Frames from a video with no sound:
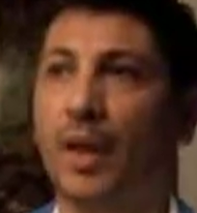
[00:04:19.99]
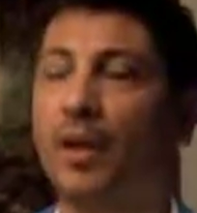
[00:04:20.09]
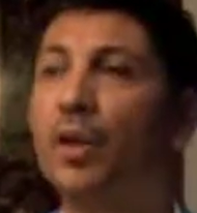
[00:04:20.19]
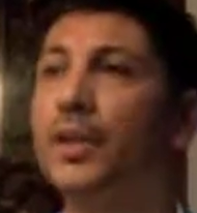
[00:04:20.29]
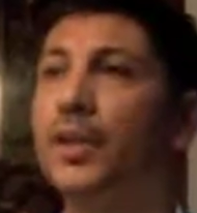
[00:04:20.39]

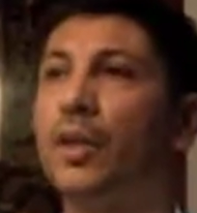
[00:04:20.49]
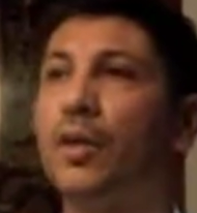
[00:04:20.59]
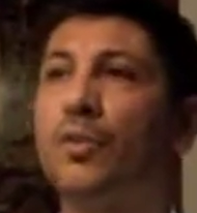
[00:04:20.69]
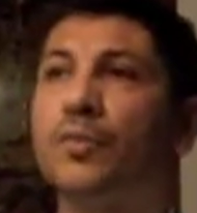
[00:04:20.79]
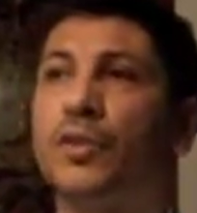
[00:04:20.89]
Holding the
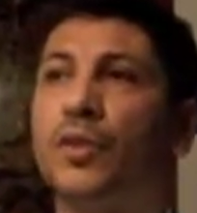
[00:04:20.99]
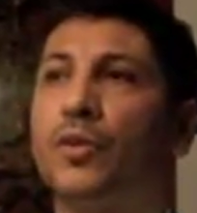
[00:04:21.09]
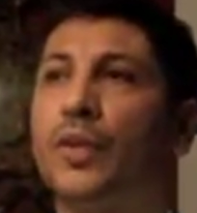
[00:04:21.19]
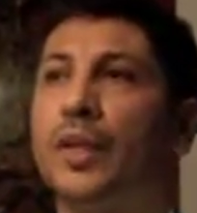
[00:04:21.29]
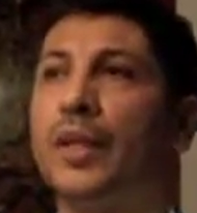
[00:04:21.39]
hub
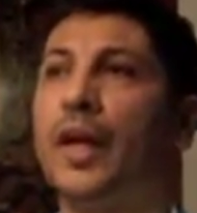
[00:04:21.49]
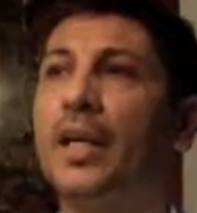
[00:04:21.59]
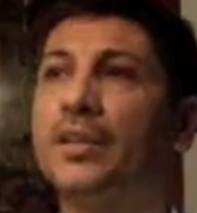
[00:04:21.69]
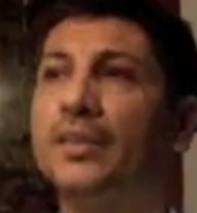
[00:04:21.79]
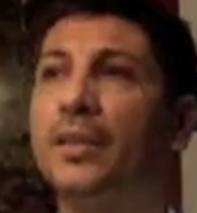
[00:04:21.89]
securely,
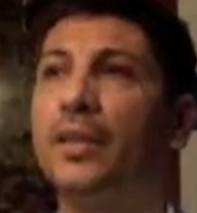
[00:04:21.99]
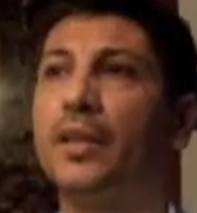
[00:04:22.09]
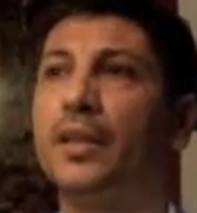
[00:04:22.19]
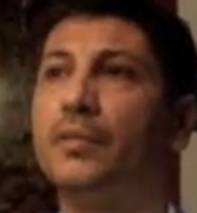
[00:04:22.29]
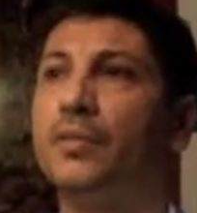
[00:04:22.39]
I inserted
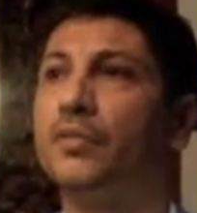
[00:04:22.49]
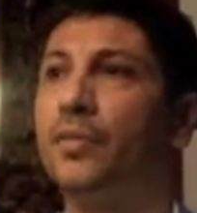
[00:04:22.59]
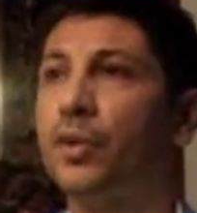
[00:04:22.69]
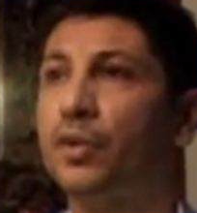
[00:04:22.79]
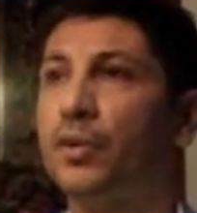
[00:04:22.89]
the
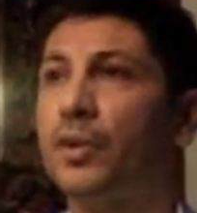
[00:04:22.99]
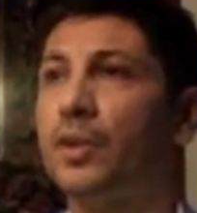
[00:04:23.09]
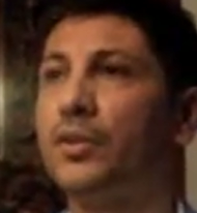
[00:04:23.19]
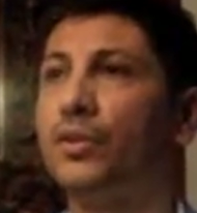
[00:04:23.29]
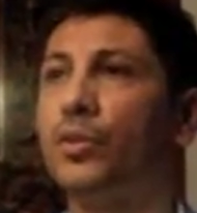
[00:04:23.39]
first
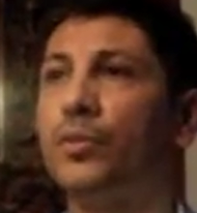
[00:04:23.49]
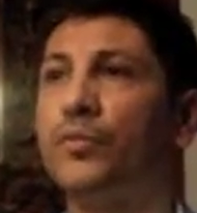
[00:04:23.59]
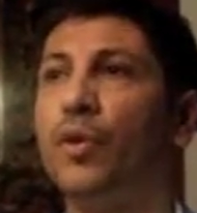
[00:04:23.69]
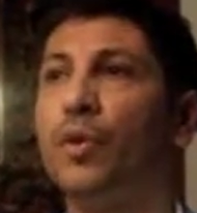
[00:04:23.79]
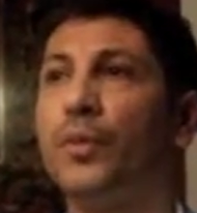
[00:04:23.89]
test tube
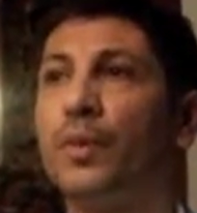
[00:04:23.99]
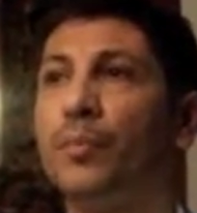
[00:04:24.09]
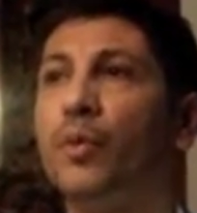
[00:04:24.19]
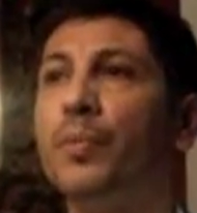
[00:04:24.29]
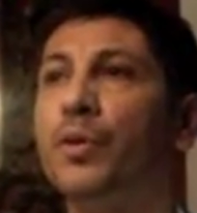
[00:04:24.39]
following the
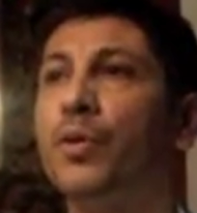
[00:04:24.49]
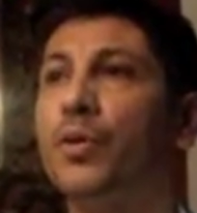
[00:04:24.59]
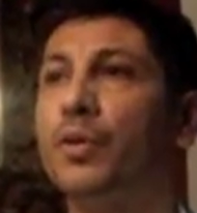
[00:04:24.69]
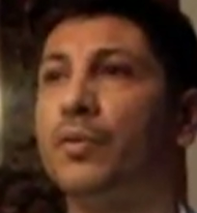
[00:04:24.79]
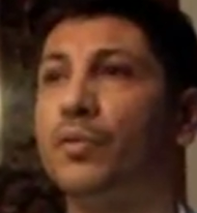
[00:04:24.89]
proper
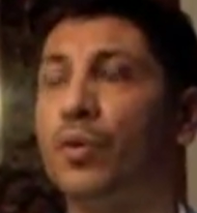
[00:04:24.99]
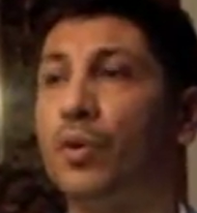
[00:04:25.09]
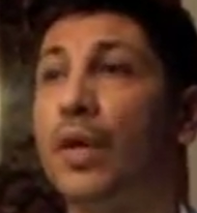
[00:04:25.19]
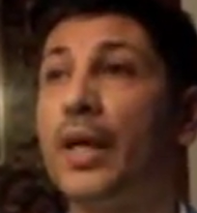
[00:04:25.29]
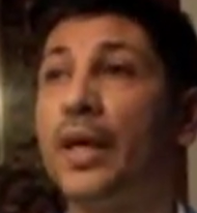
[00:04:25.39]
order of draw